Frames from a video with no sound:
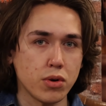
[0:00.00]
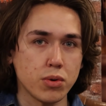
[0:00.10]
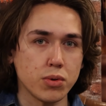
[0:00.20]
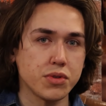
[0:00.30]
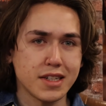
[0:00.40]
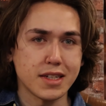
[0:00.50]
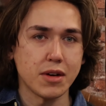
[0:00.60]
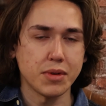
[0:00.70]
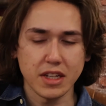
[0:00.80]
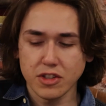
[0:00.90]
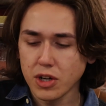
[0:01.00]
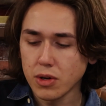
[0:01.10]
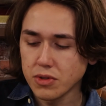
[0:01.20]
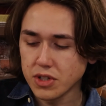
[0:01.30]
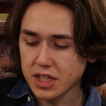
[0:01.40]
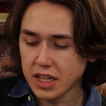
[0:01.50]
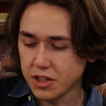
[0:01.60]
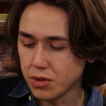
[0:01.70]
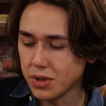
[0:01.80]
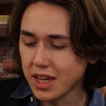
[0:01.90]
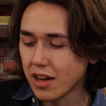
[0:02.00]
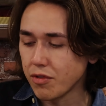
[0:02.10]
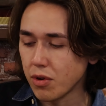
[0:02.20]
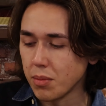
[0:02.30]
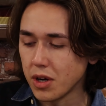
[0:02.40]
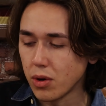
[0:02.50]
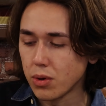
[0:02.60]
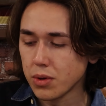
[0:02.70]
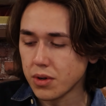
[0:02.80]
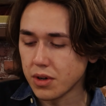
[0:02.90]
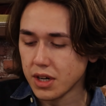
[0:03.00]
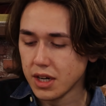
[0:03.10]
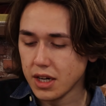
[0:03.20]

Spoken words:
old sounding tones that you would get from an older